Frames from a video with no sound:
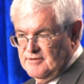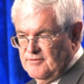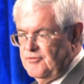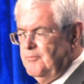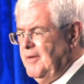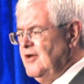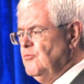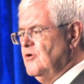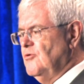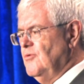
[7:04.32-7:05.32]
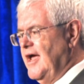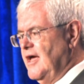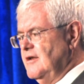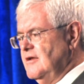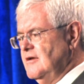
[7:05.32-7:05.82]
The men were
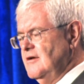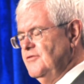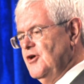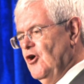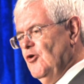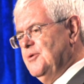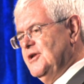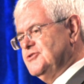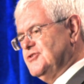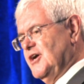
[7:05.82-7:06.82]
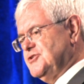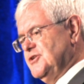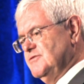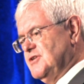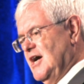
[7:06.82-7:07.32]
read the opening section
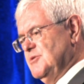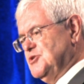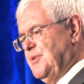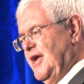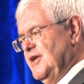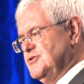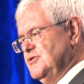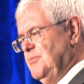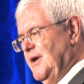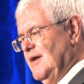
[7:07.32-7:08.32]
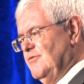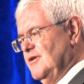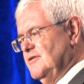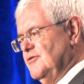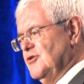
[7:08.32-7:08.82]
of Thomas Paine's new
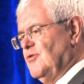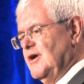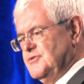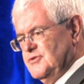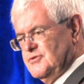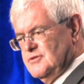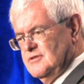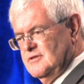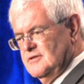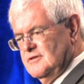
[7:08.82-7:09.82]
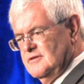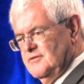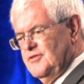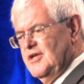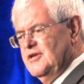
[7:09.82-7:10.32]
pamphlet, The Crisis.
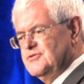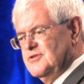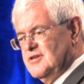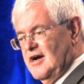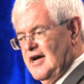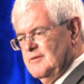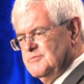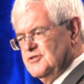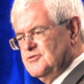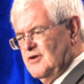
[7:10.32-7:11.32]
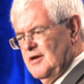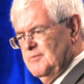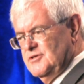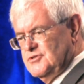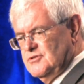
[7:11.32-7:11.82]
These are the times that try
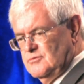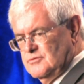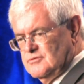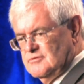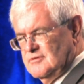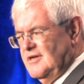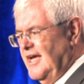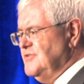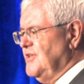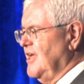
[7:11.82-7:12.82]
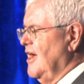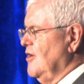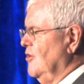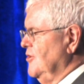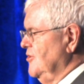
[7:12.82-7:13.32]
men's souls. As they got
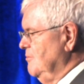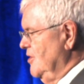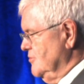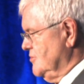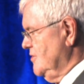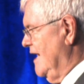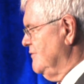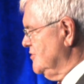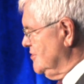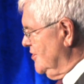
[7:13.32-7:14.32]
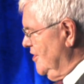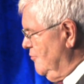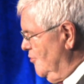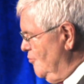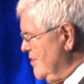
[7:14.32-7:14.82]
onto the boats, the officers literally
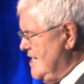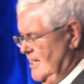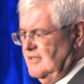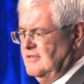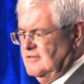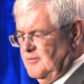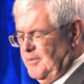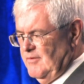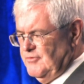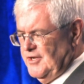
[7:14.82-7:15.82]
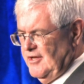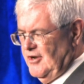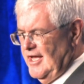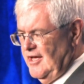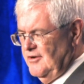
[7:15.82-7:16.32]
were reading the pamphlet out
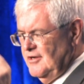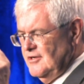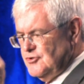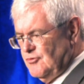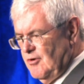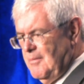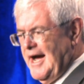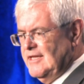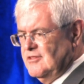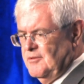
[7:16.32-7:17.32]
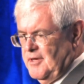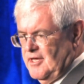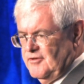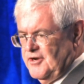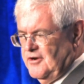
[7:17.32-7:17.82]
loud to remind the
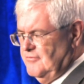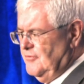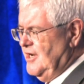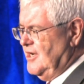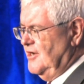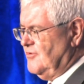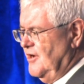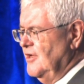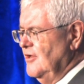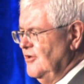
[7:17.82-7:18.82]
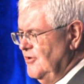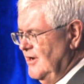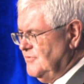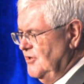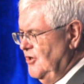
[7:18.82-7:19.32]
men that in a free country you
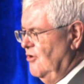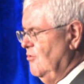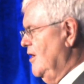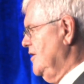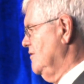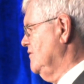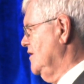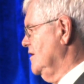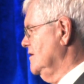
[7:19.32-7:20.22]
have to know why you're fighting.